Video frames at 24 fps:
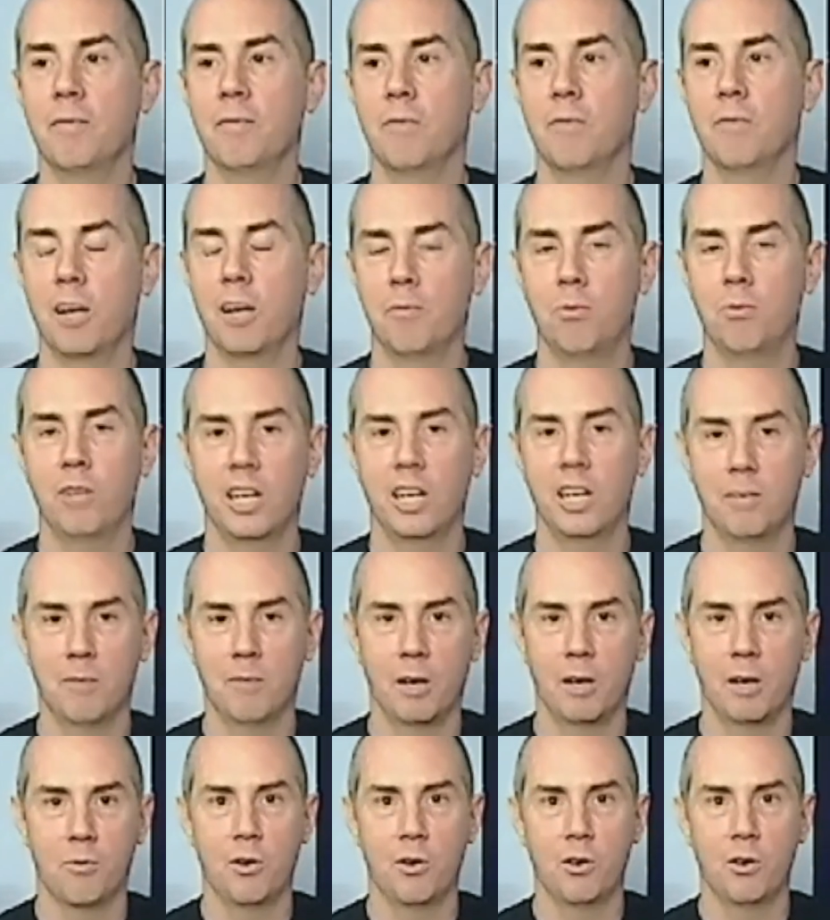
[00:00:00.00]
I played my
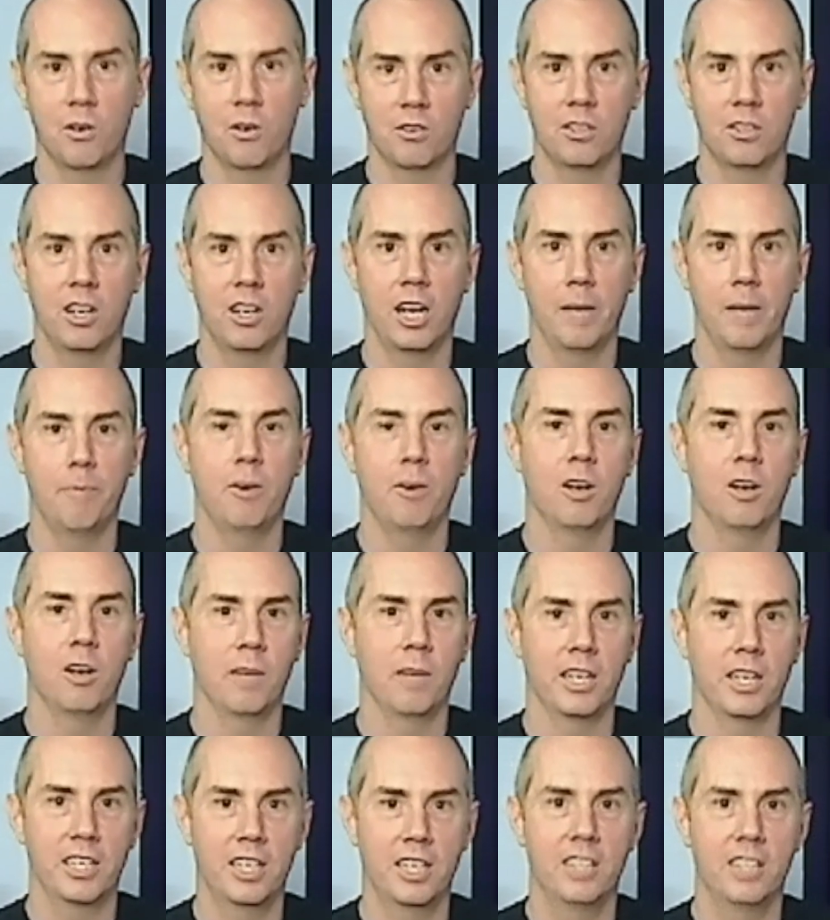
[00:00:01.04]
prototype on my
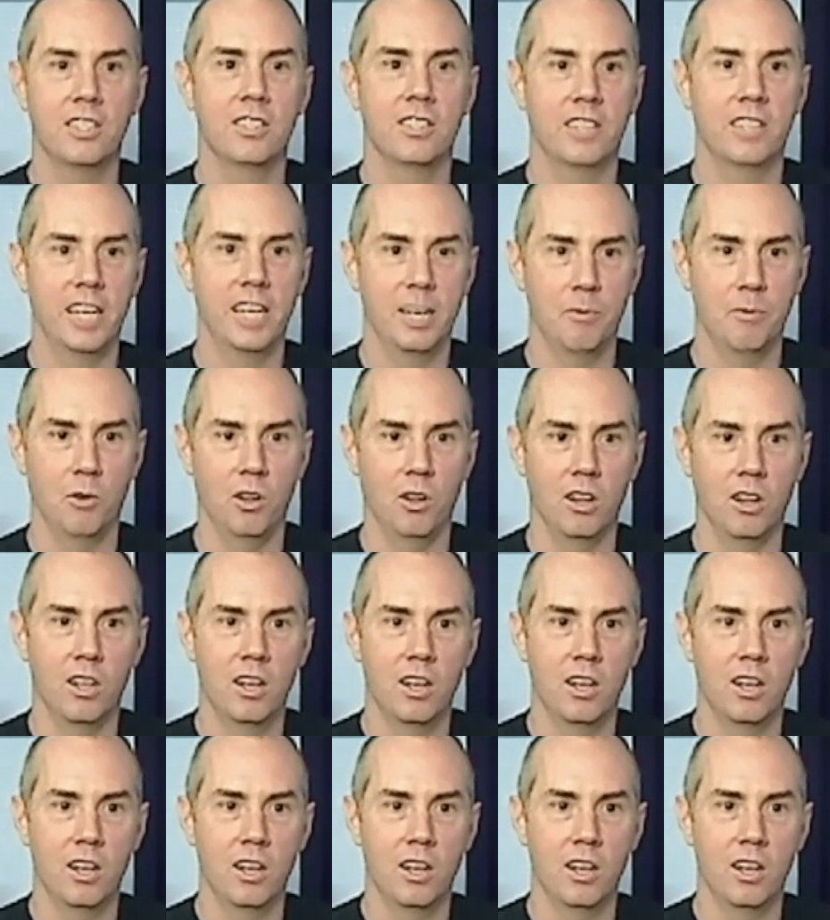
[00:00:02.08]
kitchen table,